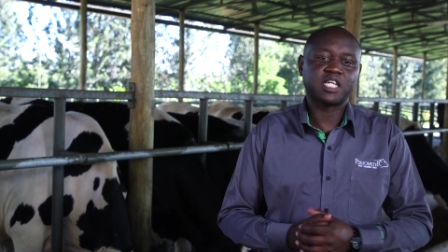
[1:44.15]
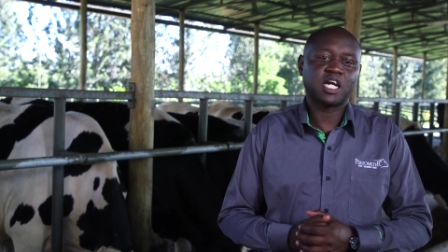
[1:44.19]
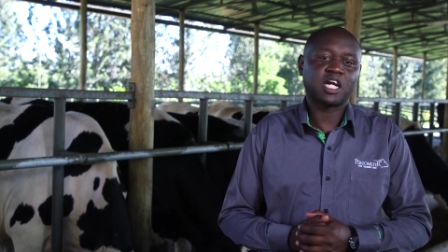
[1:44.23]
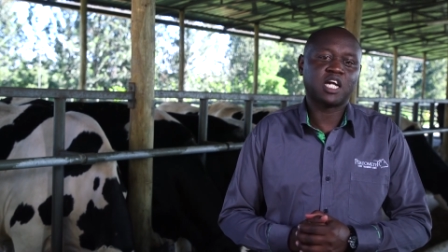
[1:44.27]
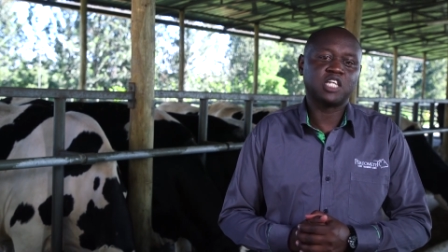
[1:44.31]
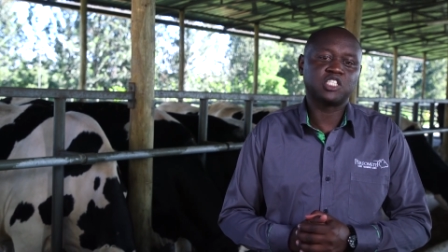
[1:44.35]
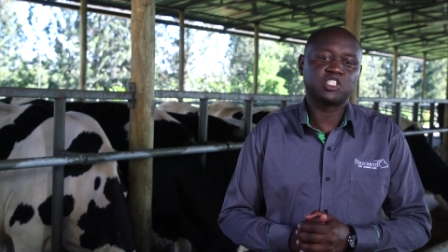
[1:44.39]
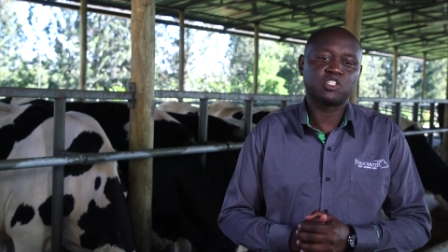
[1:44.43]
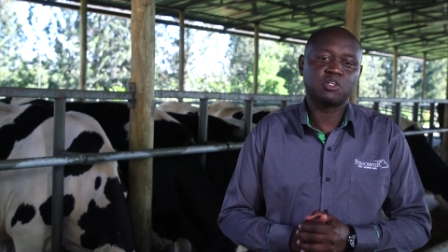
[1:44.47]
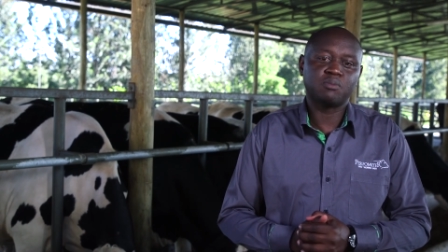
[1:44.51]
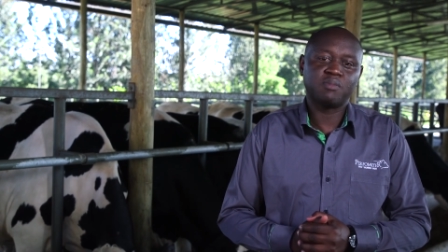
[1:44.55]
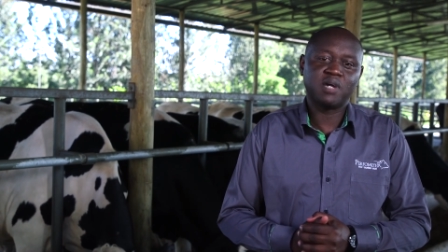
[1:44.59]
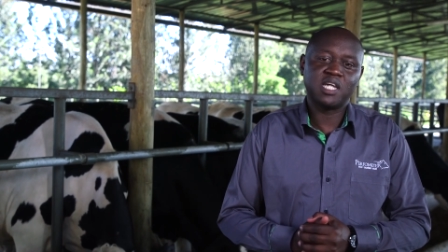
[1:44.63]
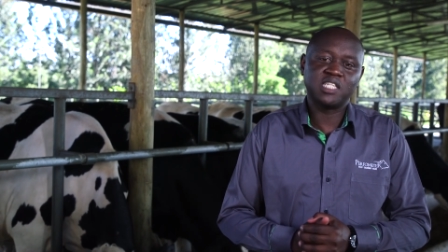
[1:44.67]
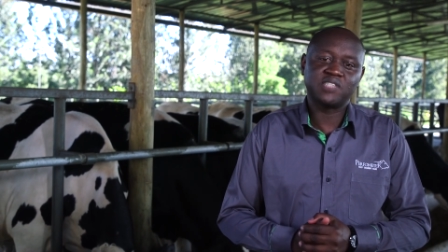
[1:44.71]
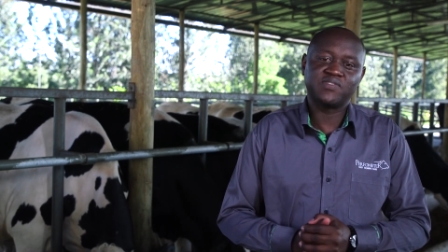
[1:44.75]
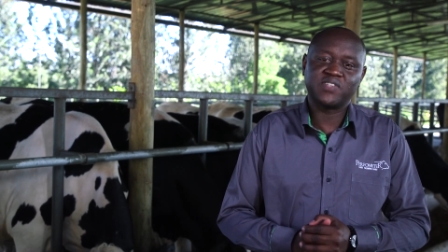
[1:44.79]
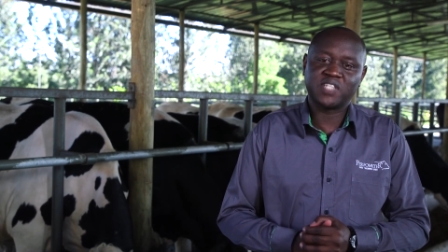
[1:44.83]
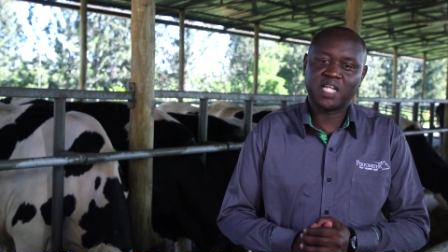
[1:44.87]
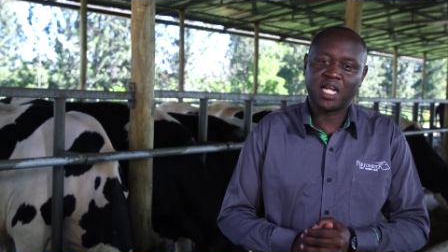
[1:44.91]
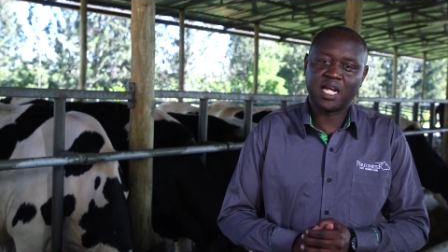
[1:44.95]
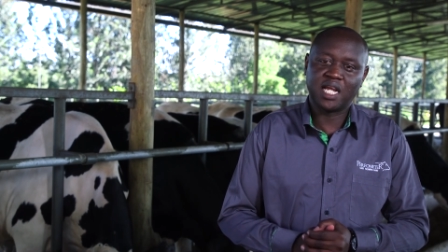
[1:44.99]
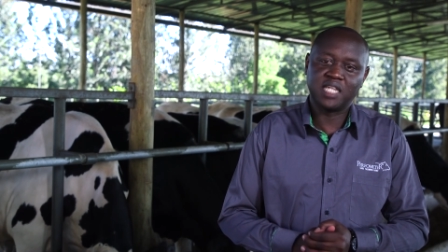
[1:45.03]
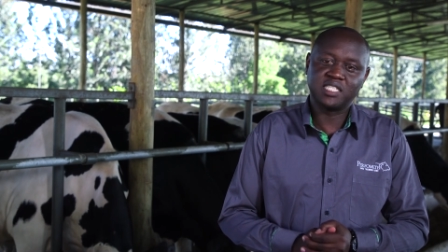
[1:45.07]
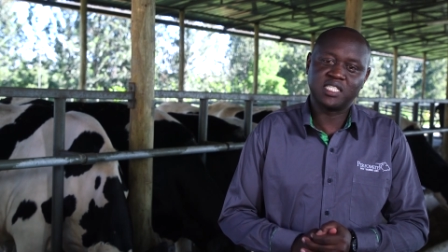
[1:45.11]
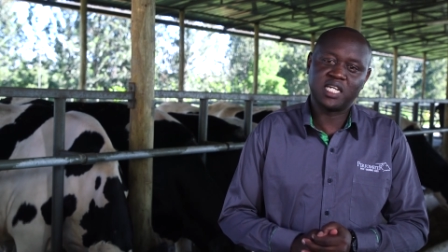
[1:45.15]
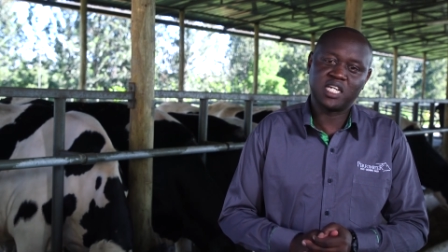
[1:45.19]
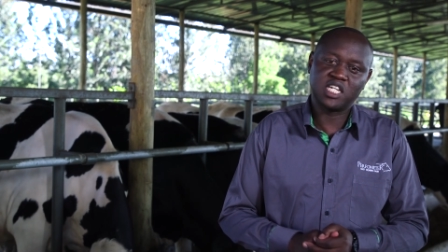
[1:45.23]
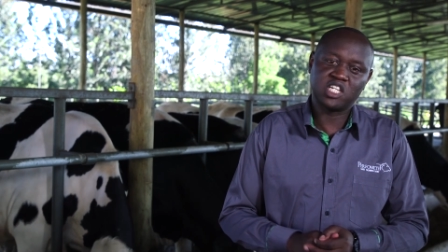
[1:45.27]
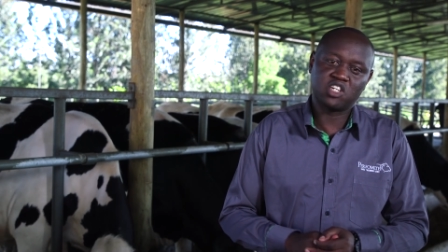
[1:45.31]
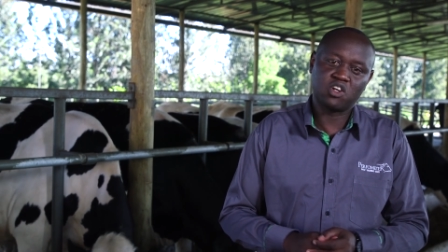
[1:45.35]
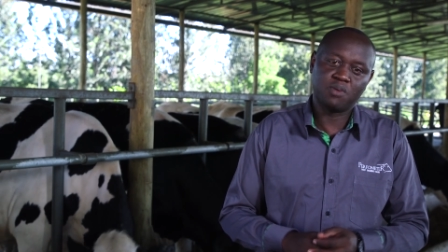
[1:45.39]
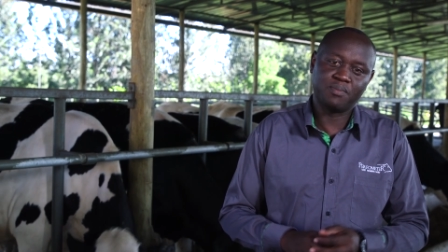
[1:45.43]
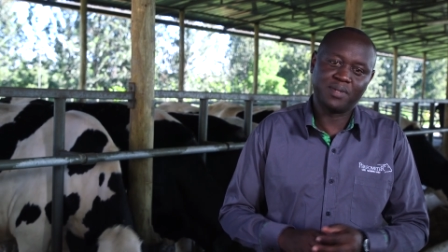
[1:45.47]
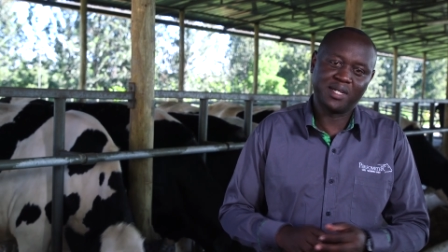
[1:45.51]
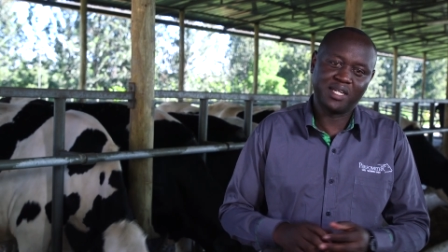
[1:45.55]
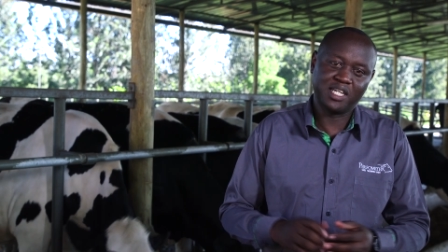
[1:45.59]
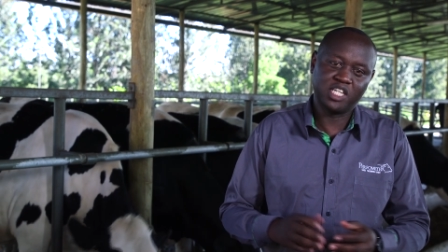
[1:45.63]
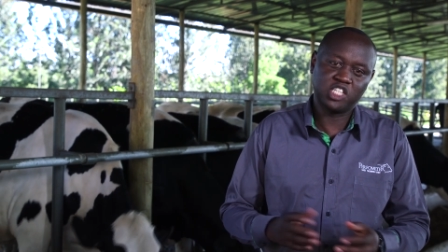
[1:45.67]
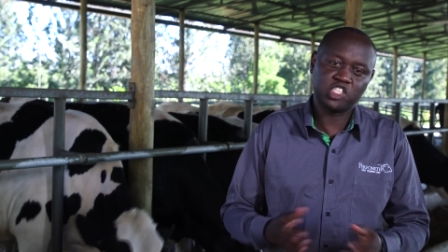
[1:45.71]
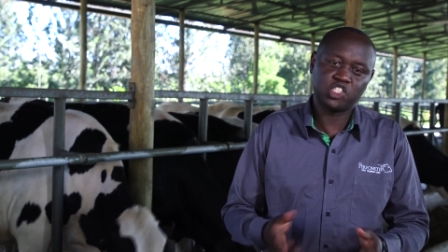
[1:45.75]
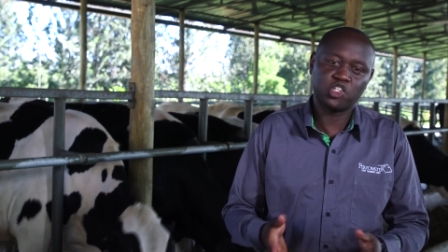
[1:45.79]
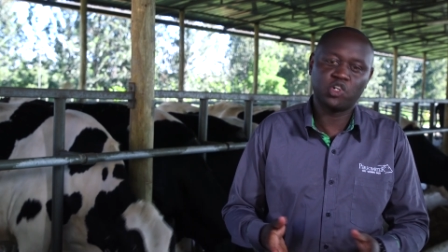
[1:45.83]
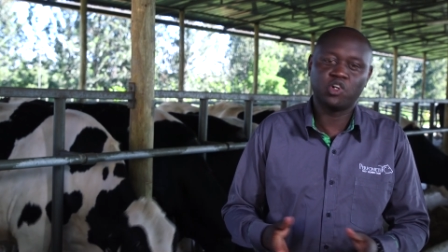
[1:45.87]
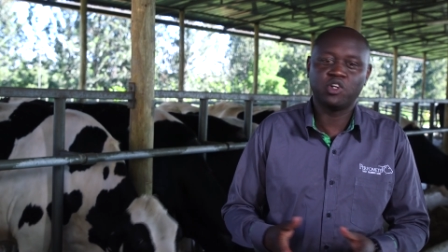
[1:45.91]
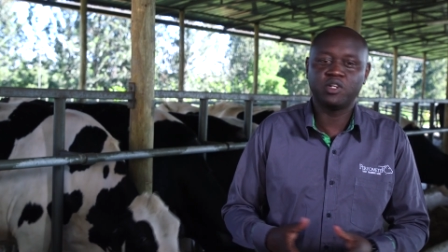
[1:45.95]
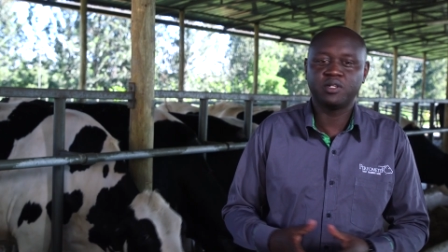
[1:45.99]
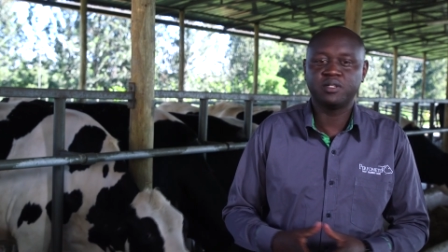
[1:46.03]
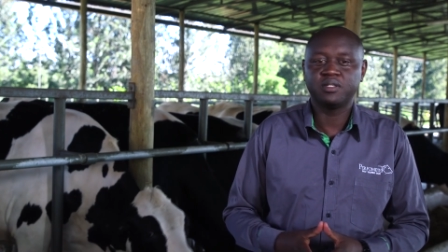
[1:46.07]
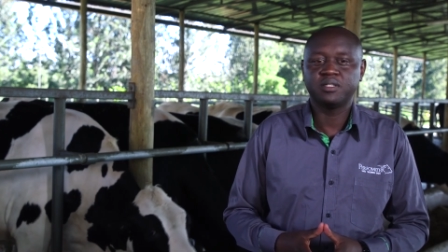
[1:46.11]
a customized fertilizer
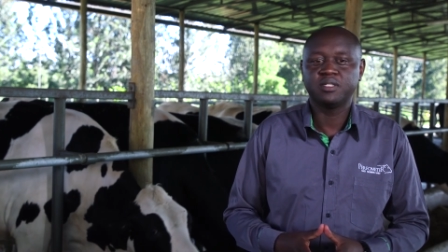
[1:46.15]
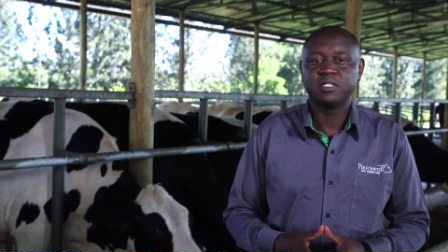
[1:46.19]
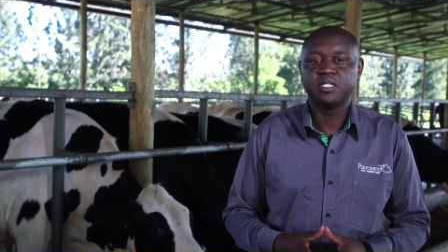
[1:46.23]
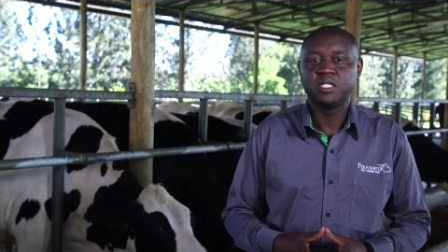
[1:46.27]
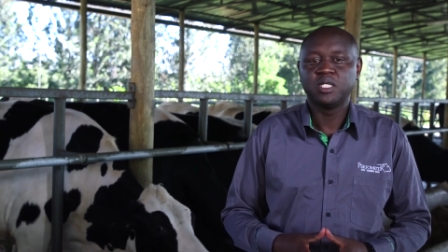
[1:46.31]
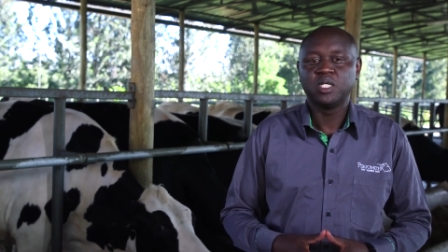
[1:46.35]
recommendation